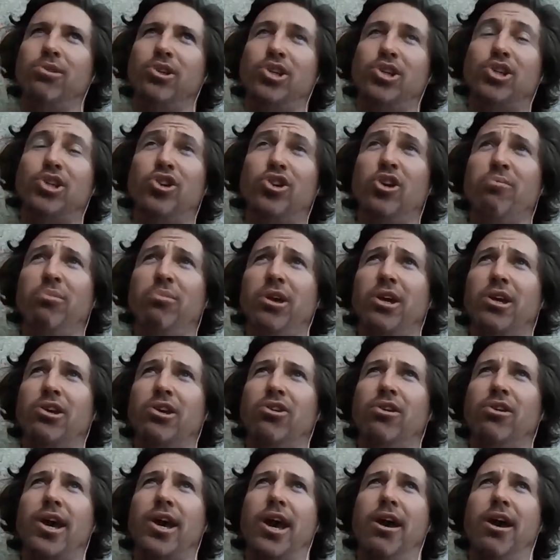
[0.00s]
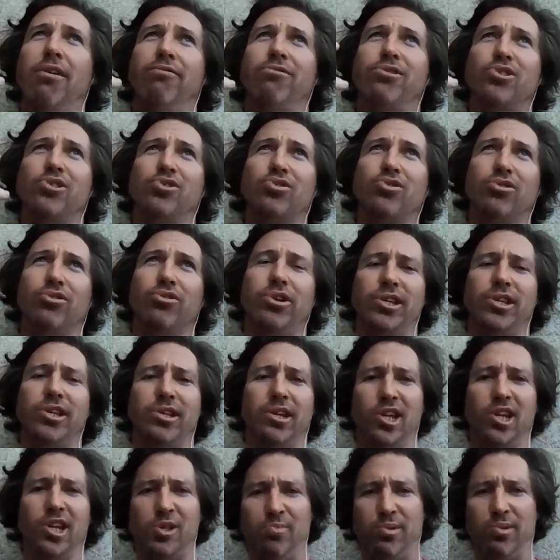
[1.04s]
assuming you have stories
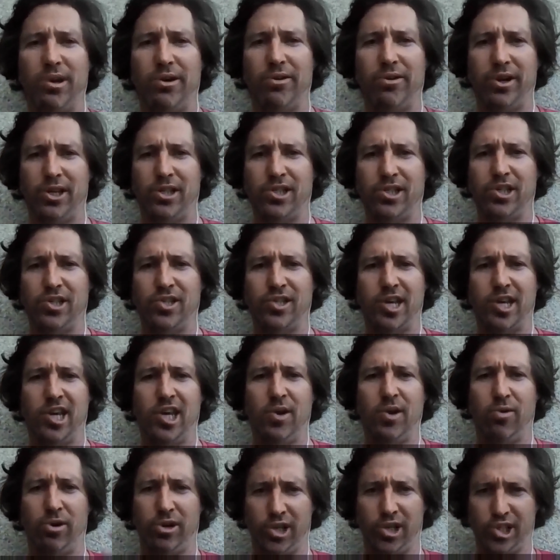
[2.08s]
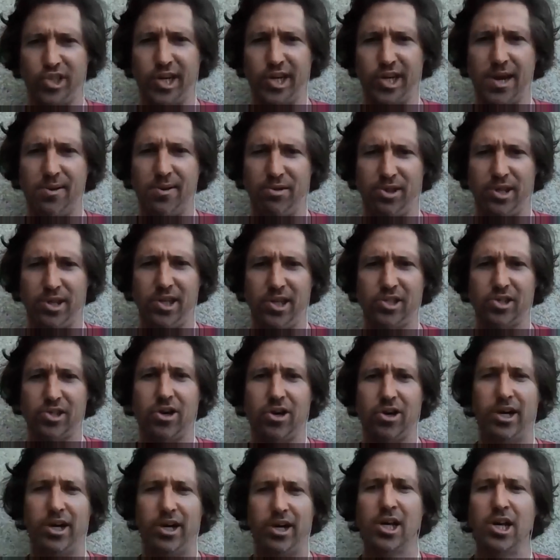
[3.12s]
and experiences that you want to share with these
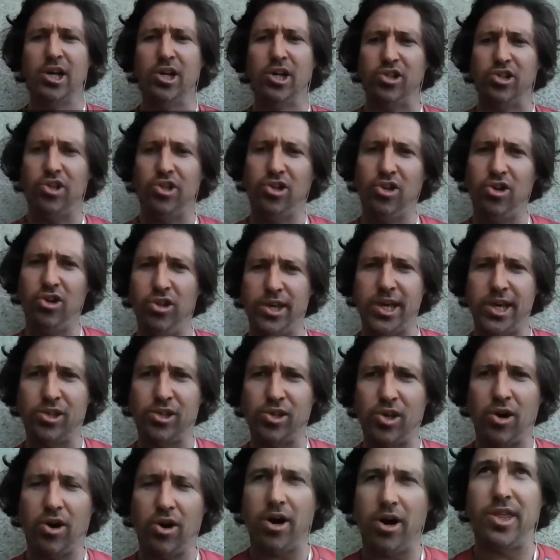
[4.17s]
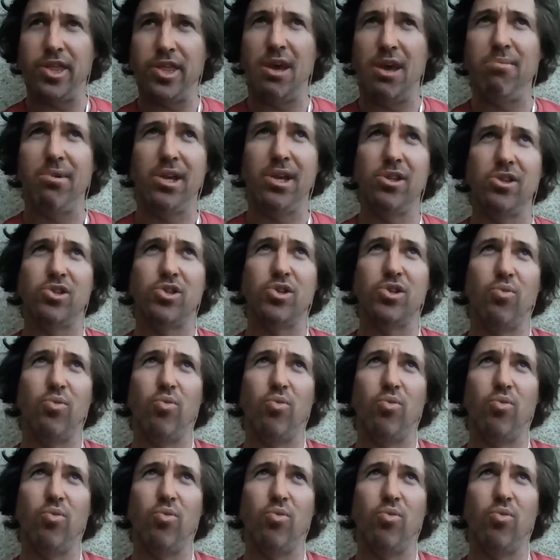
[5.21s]
guys, do you then tie them into